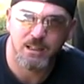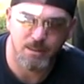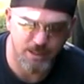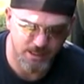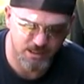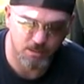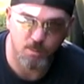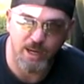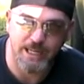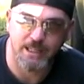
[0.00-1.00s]
I mean, into a
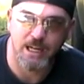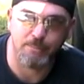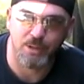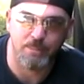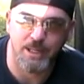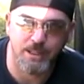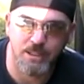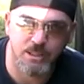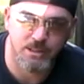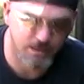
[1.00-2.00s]
white cup. I mean,
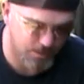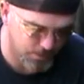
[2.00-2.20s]
you